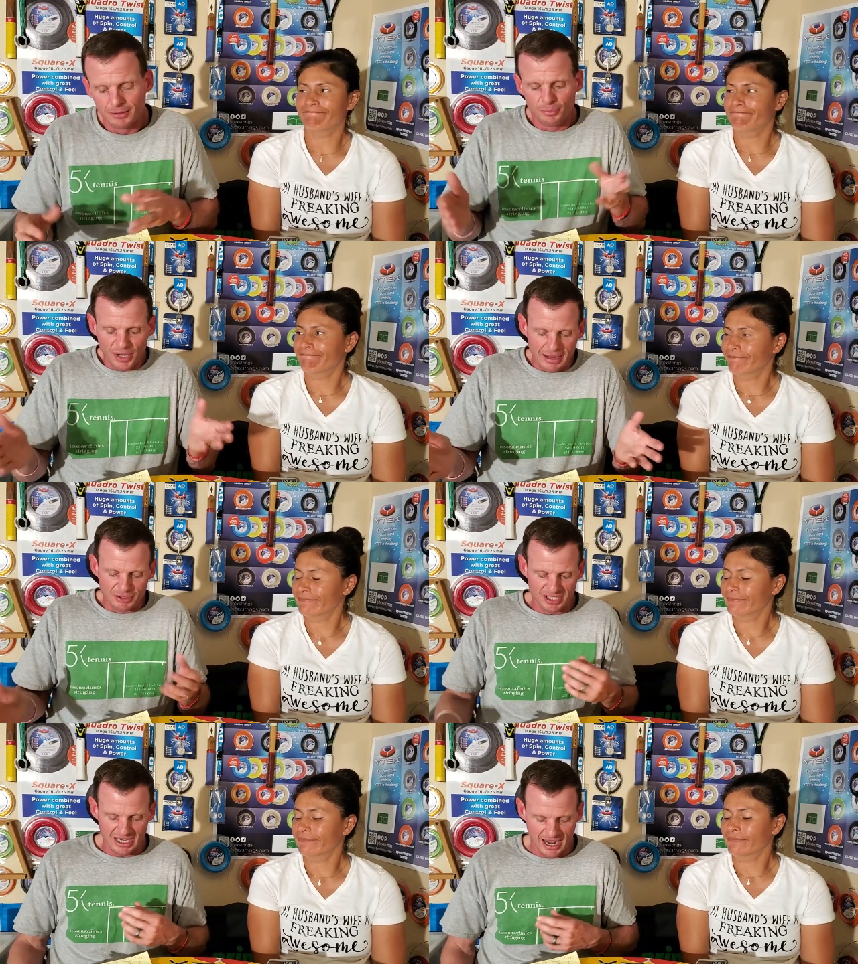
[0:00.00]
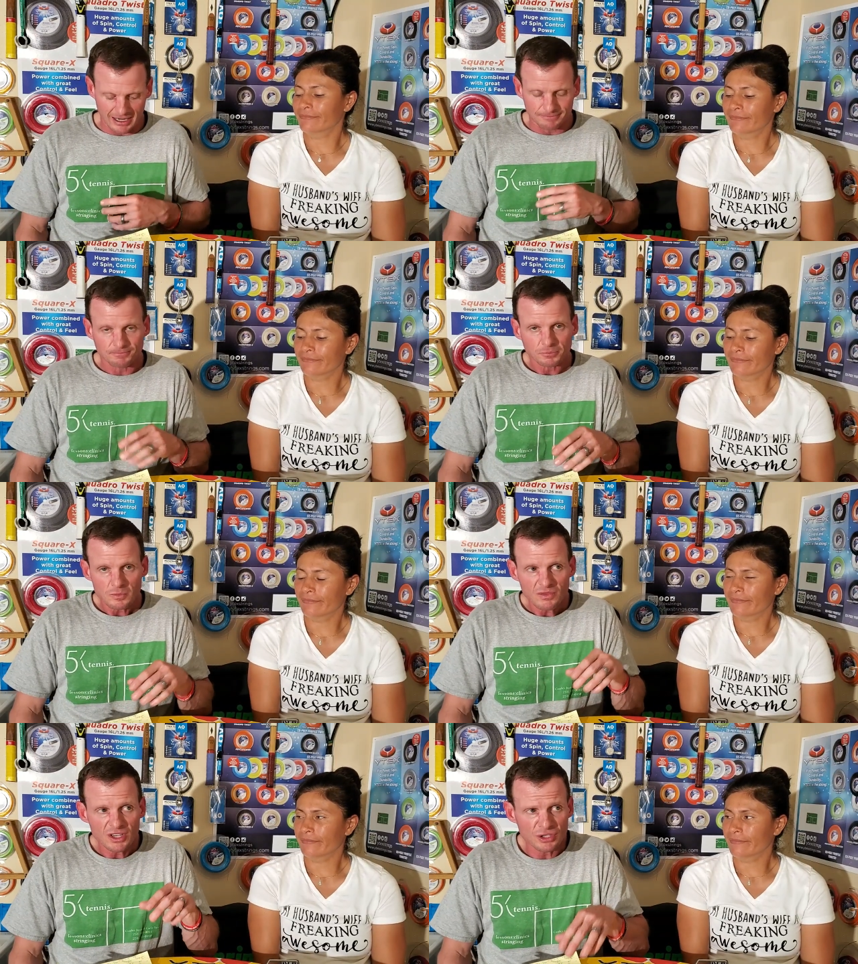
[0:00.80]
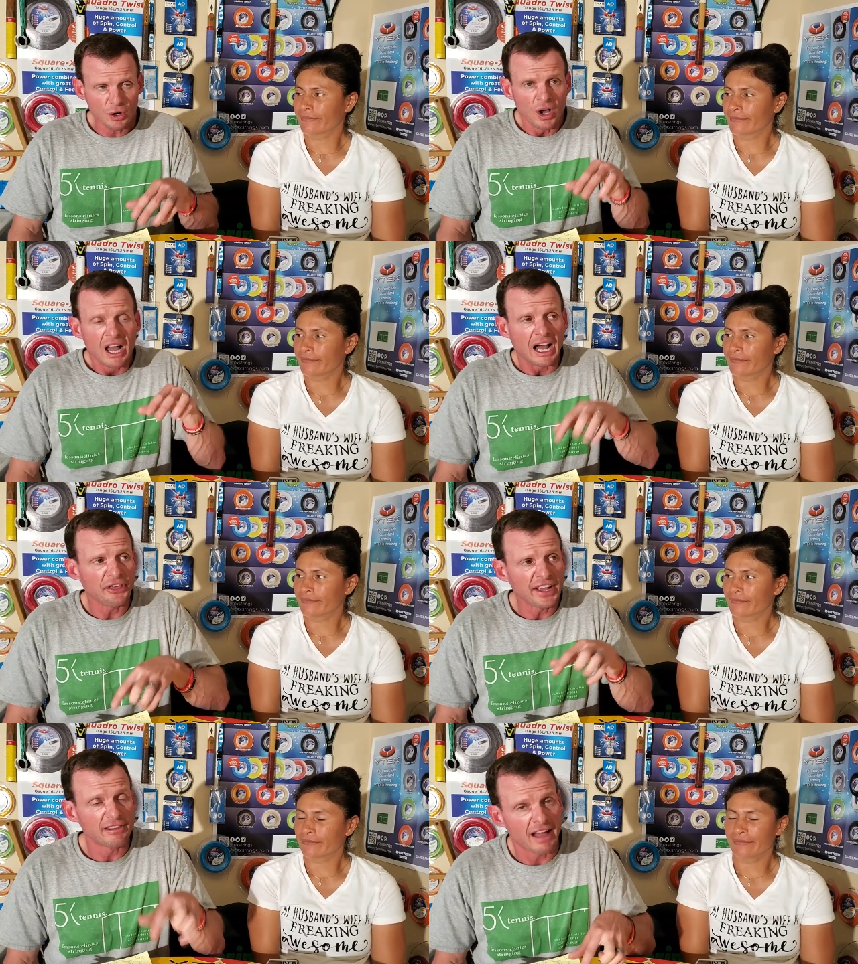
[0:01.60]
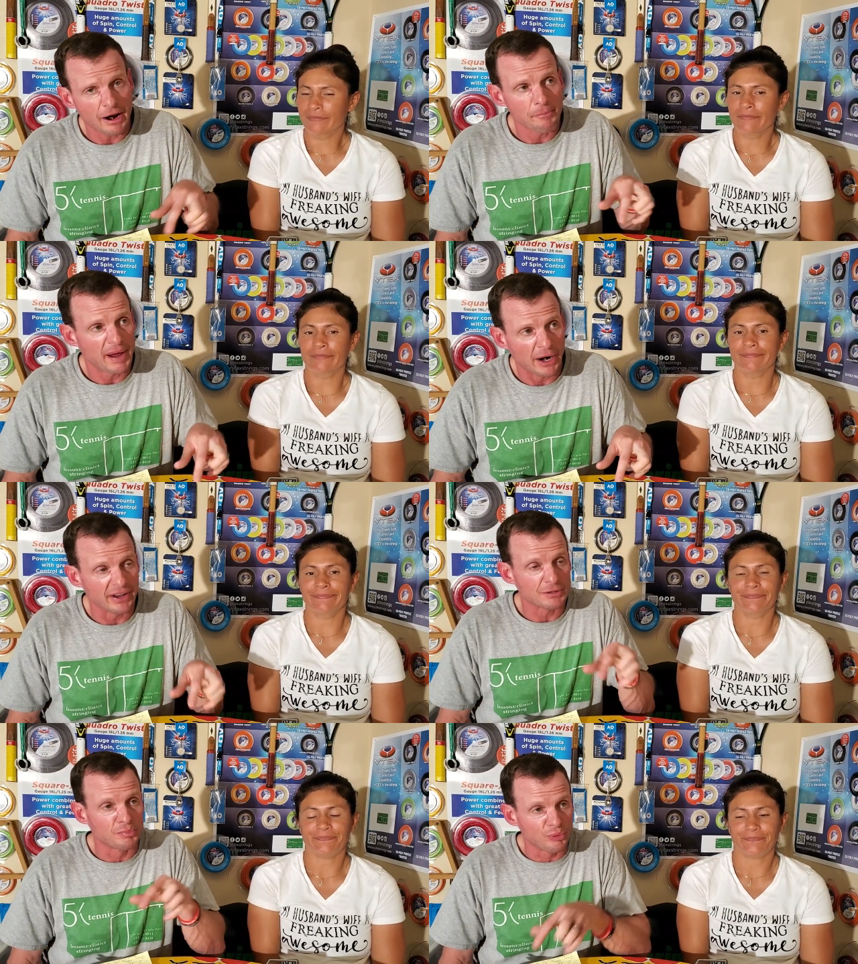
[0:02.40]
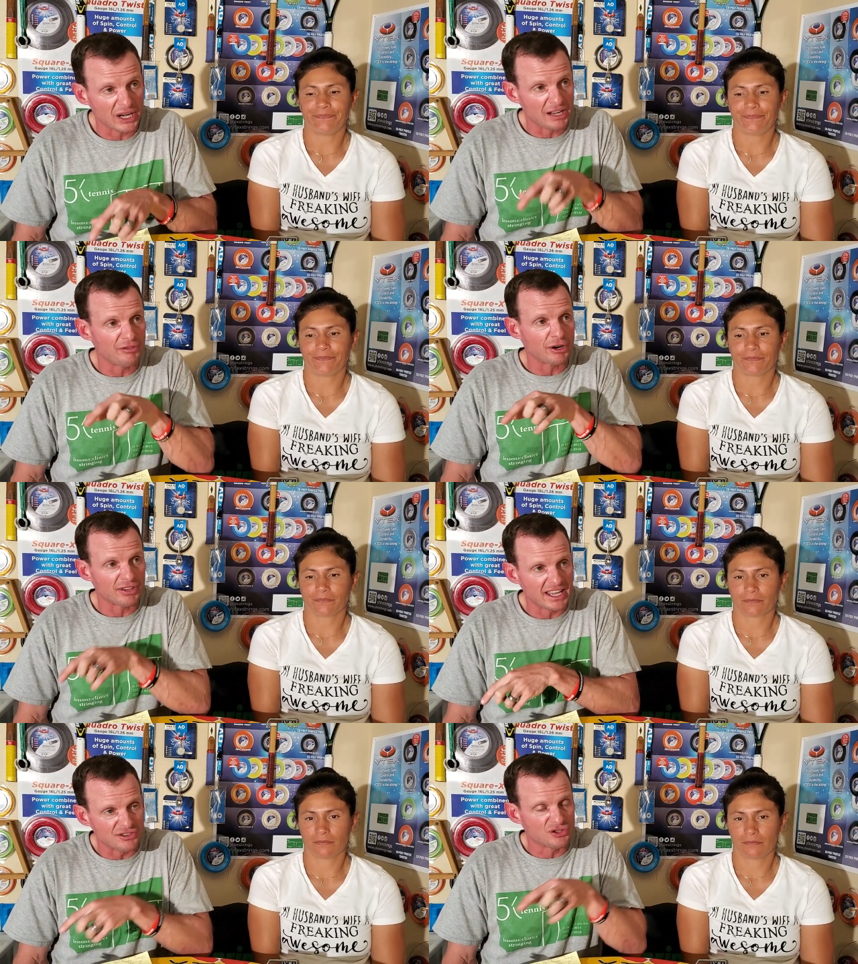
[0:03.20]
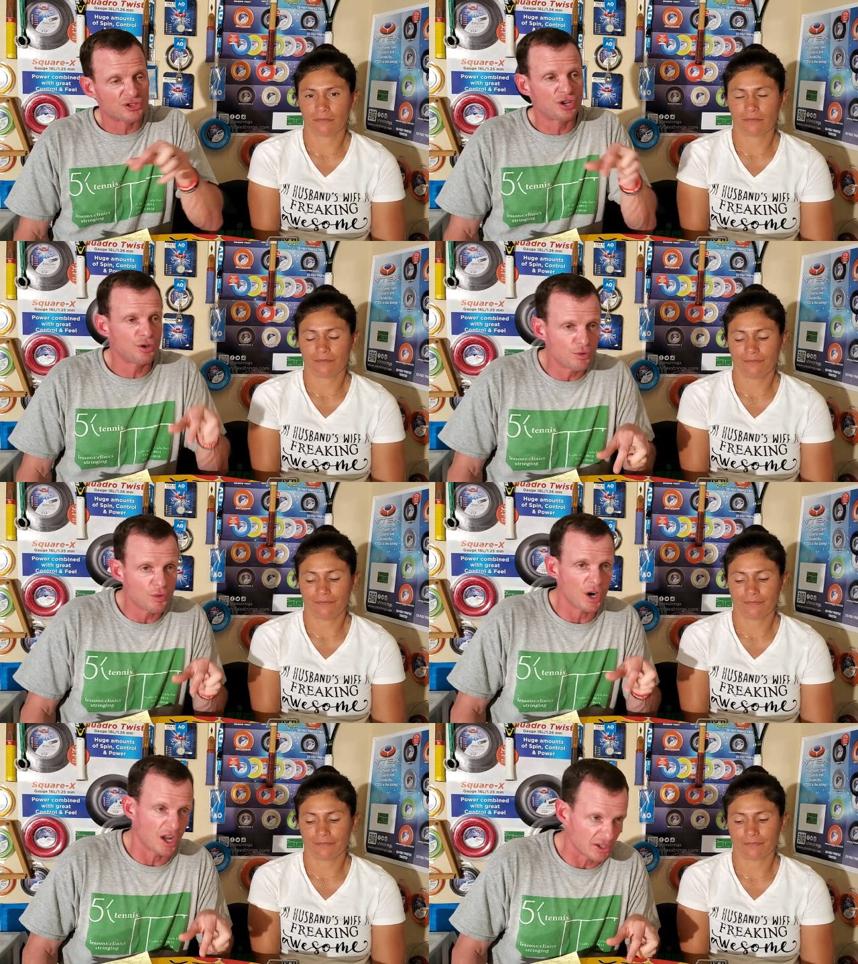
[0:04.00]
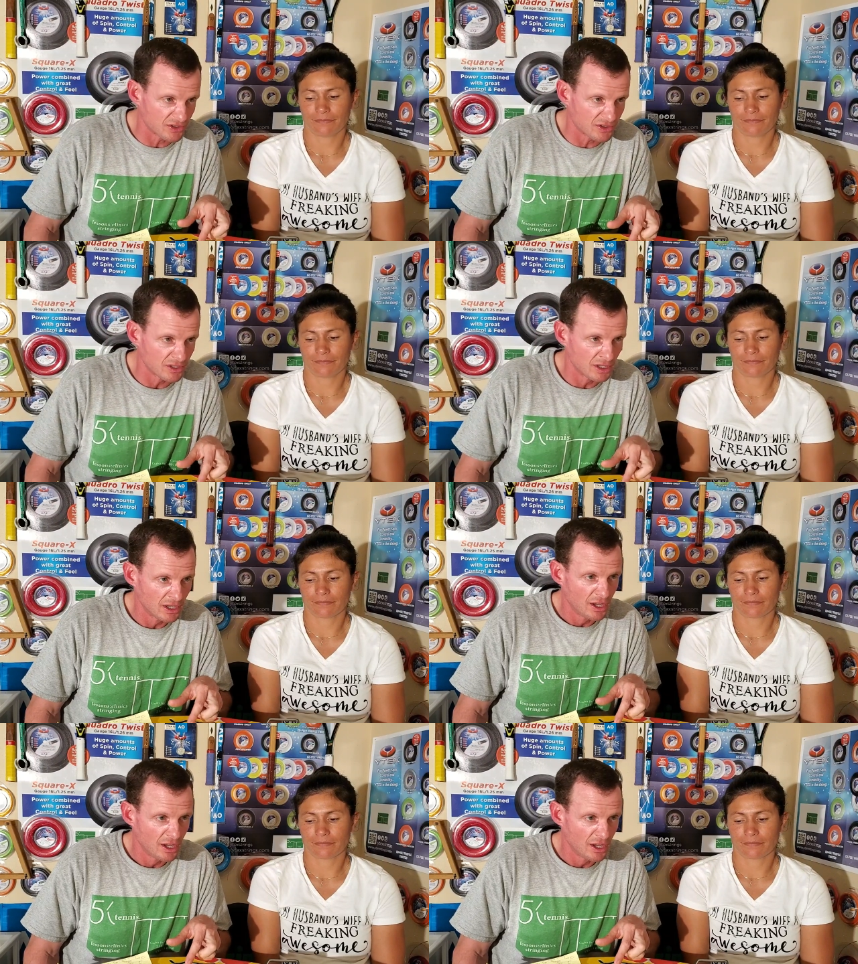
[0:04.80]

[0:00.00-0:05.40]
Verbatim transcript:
Speaker 1: But I'm just saying. So I think a lot of parents bring their kids to us